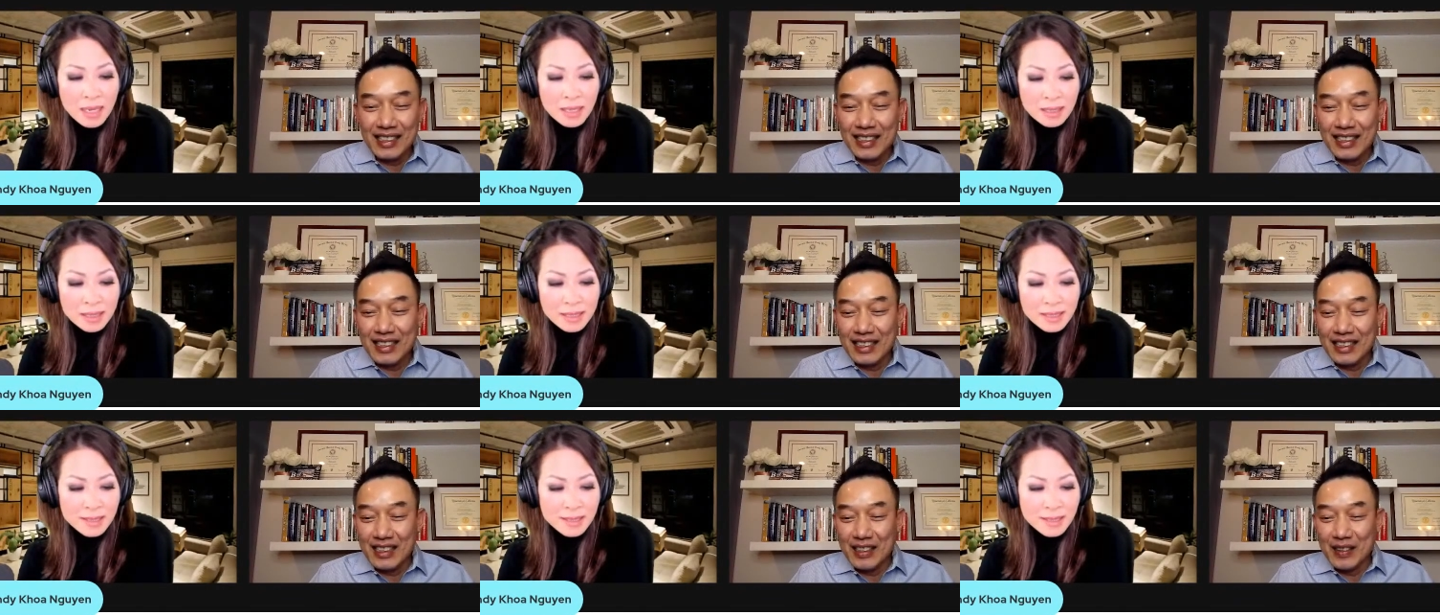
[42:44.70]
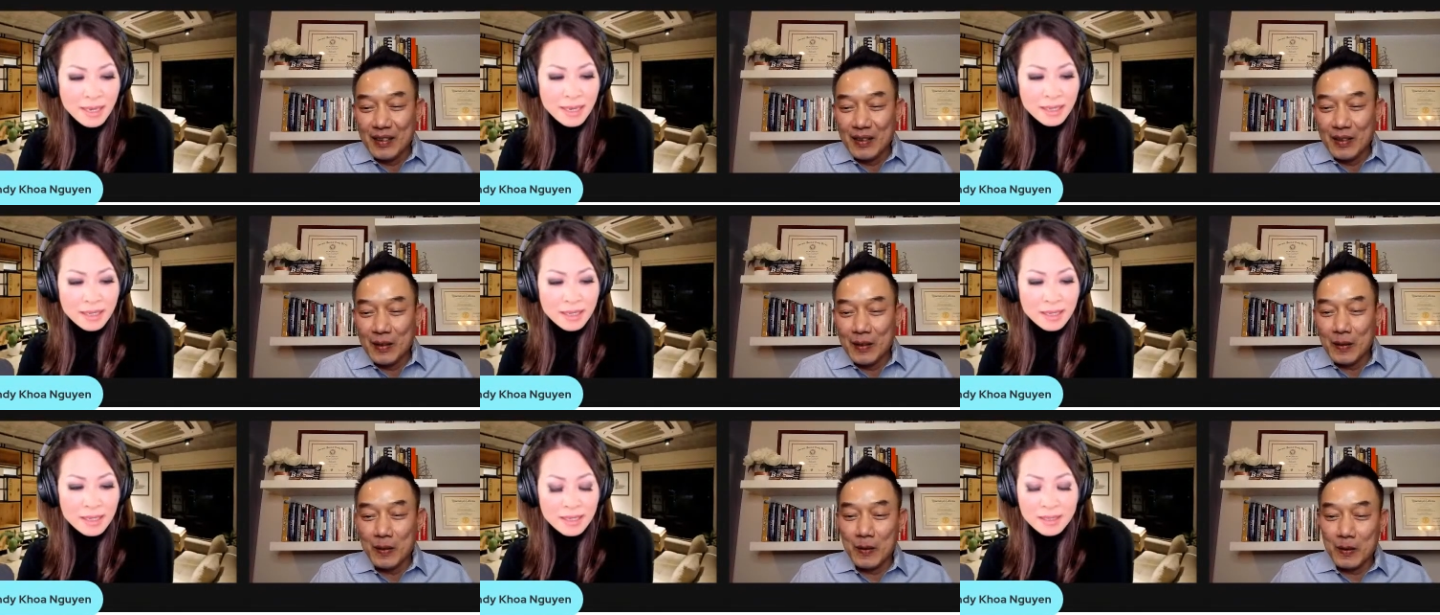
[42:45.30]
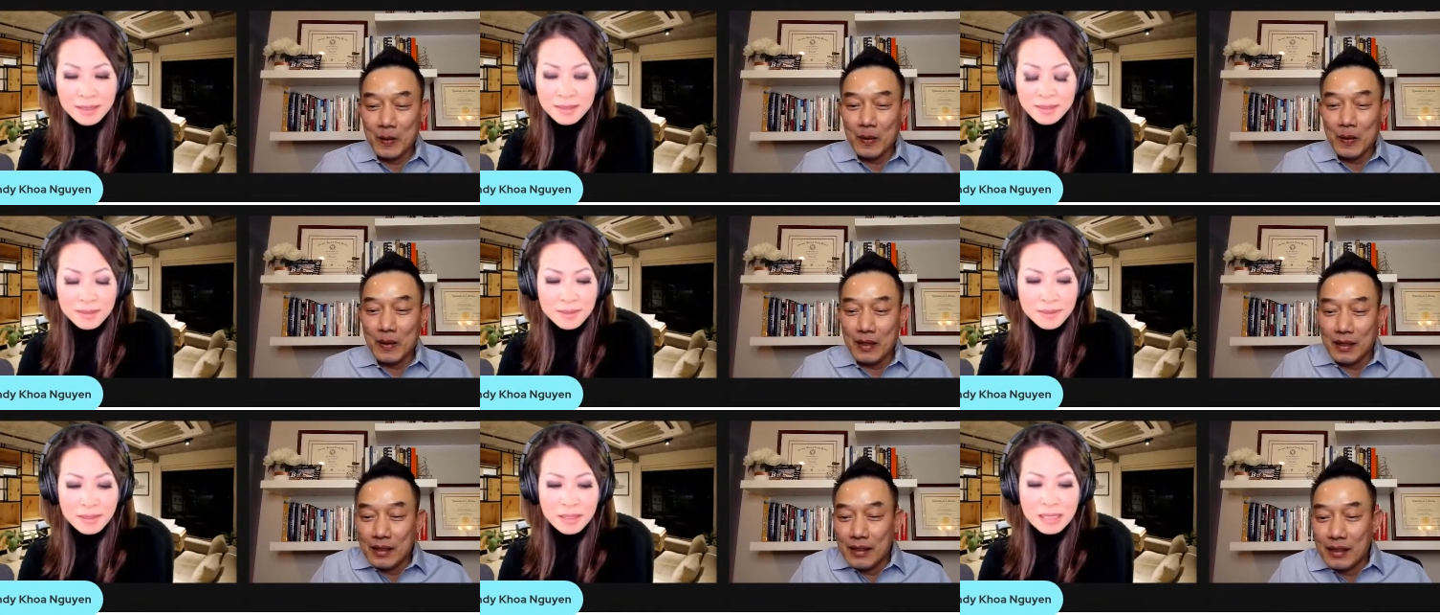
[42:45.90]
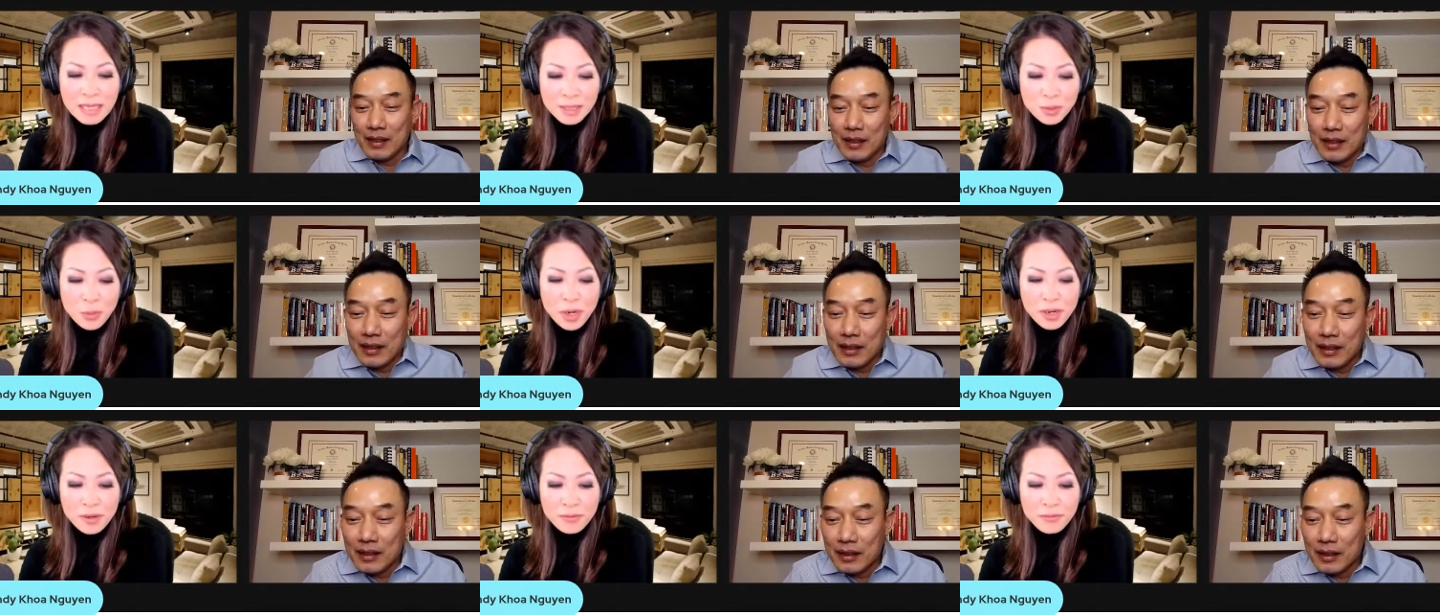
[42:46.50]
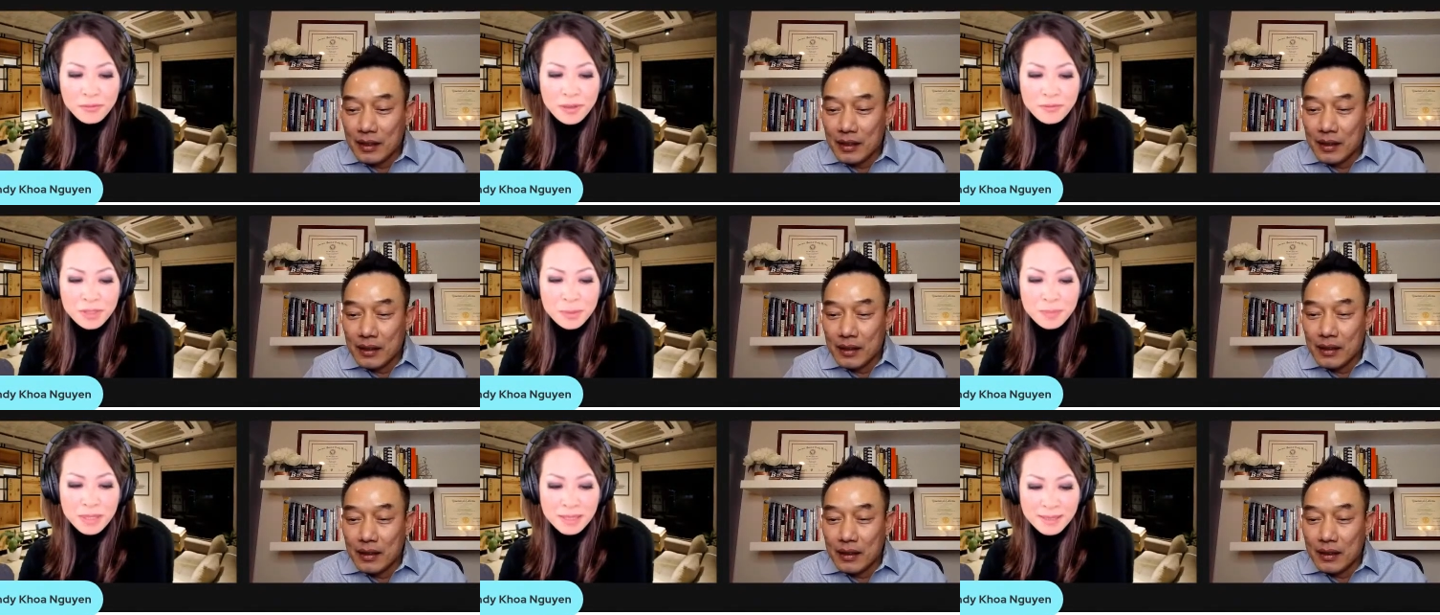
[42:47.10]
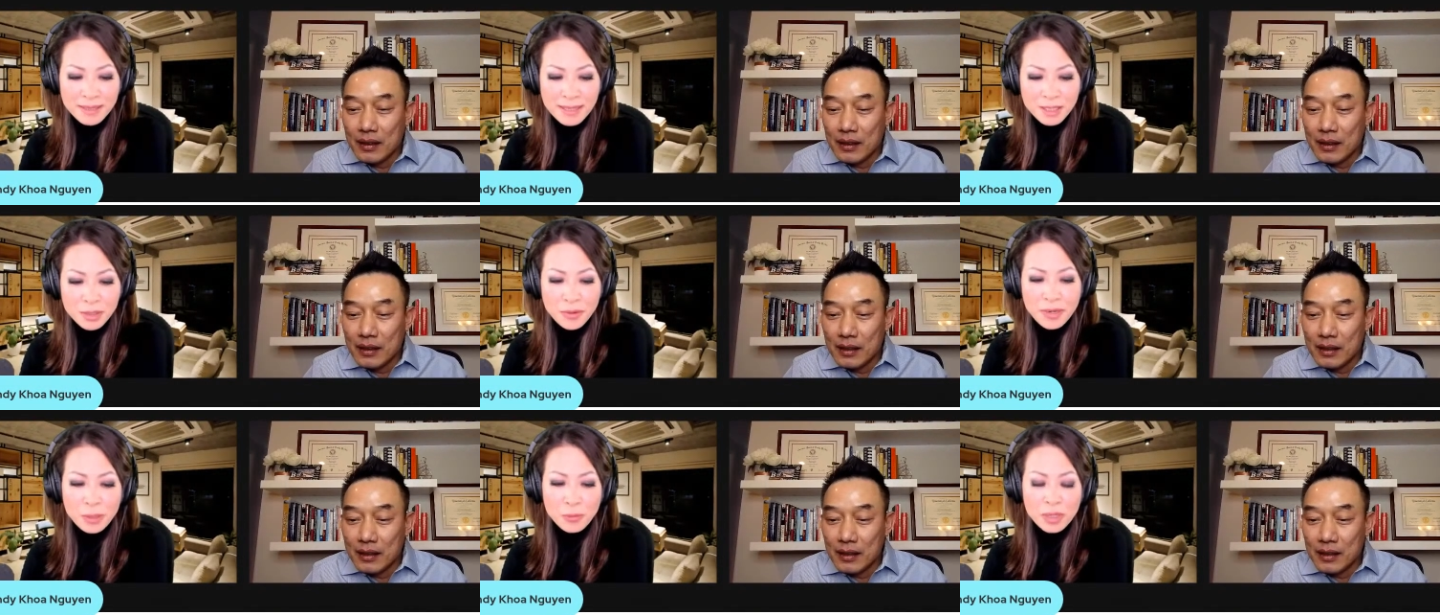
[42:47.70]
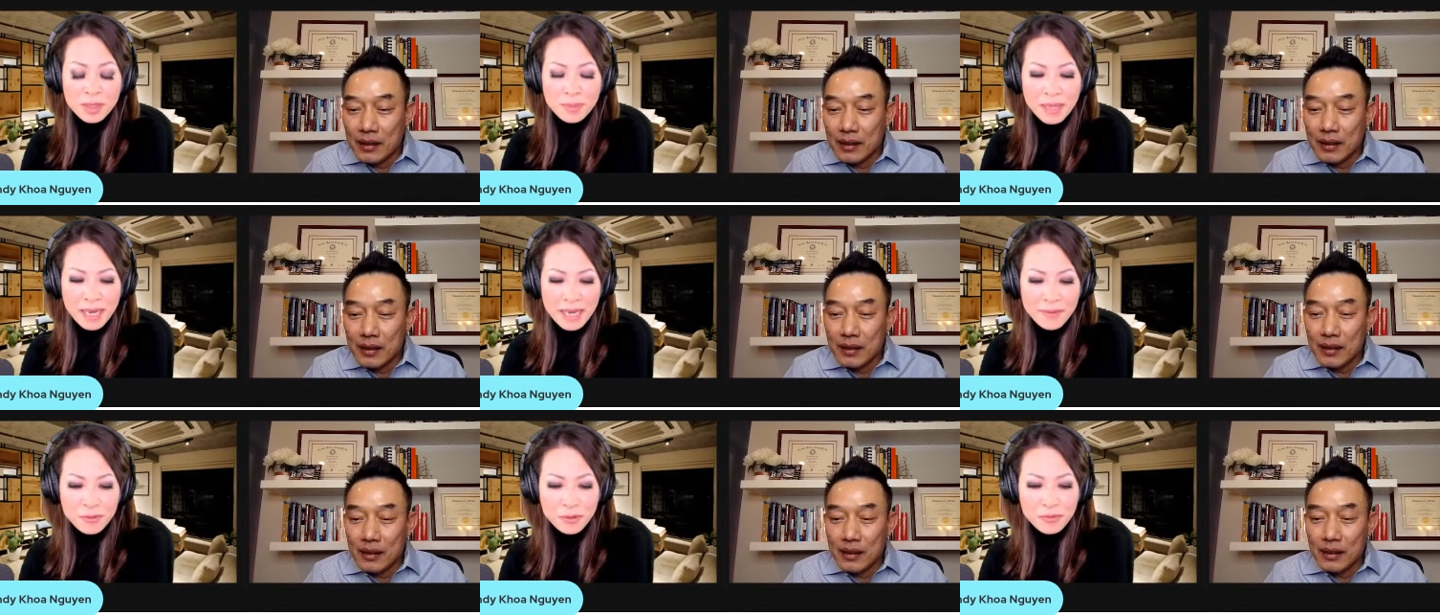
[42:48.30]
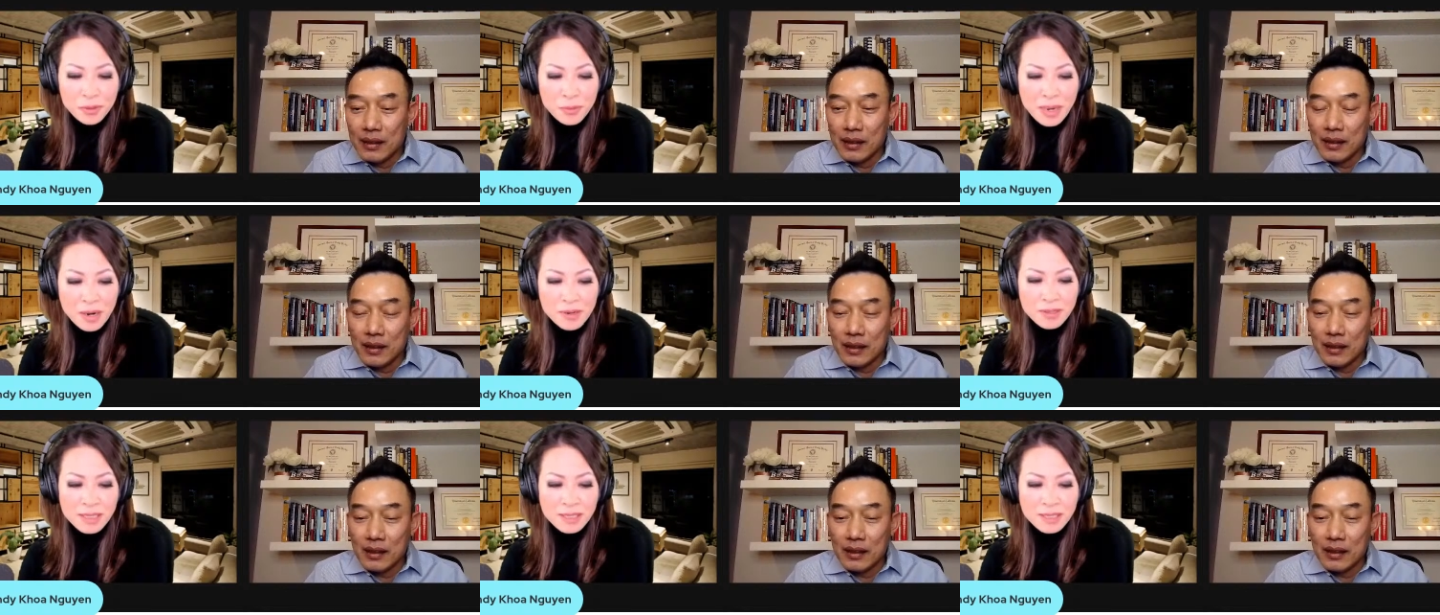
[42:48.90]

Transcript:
Speaker 1: is saying uh, yes, wear 50 plus sunscreen, reapply after a few hours.